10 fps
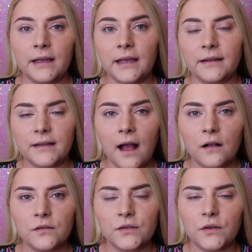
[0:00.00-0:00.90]
and
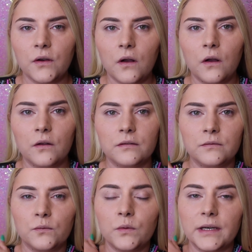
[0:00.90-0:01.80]
also
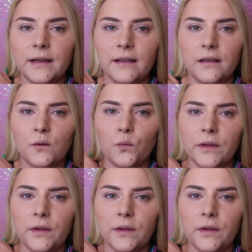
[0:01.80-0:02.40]
on working